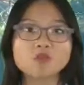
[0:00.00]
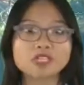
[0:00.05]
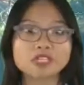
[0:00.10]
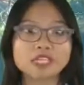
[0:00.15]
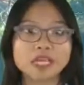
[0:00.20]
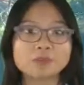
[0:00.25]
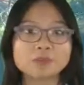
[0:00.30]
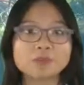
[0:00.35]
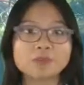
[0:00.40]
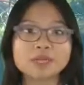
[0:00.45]

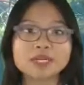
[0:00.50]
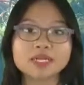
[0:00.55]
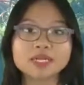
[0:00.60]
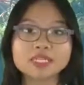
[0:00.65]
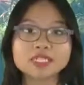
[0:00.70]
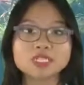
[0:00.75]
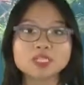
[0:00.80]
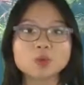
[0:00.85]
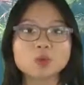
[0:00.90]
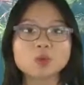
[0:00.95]
Squeeze your
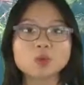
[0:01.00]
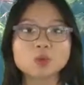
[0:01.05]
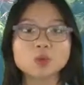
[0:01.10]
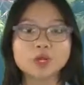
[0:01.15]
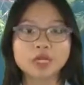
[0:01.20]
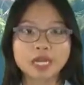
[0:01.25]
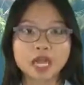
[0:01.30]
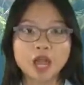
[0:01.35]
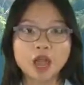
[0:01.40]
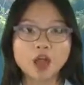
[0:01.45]
glute
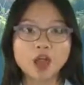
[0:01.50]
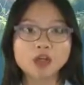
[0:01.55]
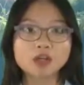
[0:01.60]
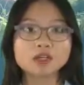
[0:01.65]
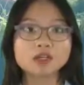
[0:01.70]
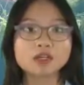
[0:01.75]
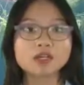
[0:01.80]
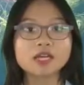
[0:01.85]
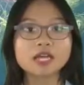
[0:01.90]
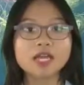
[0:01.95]
muscles
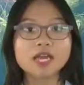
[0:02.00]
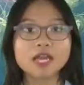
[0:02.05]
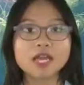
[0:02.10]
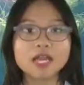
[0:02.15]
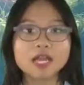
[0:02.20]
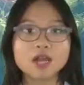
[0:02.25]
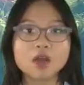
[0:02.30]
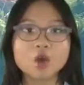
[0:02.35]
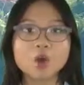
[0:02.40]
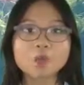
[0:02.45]
together and
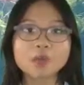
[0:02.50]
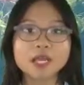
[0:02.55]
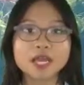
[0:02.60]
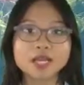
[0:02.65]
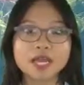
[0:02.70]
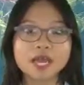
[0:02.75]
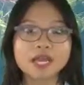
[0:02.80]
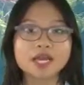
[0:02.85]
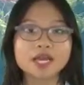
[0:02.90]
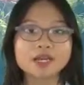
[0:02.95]
balance on the ball
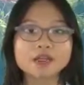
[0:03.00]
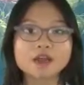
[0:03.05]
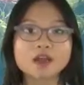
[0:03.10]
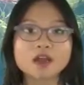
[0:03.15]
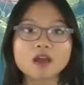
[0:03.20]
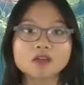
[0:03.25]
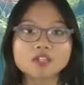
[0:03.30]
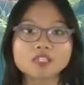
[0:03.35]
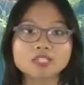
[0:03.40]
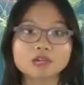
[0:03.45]
as you
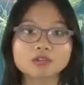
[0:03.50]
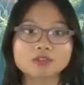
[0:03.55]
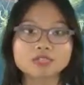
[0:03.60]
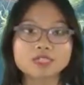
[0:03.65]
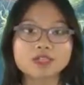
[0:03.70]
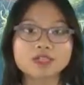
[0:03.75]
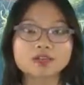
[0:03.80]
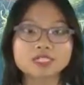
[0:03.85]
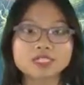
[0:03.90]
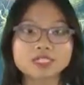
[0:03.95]
press your legs
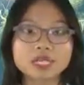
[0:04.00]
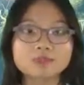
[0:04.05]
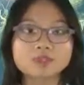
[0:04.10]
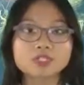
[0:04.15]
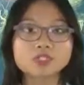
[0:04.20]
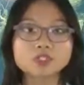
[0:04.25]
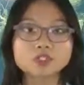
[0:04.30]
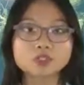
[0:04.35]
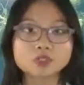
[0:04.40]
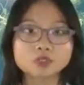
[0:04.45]
together
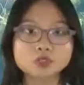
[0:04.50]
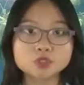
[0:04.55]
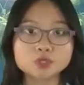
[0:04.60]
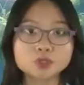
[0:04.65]
and up.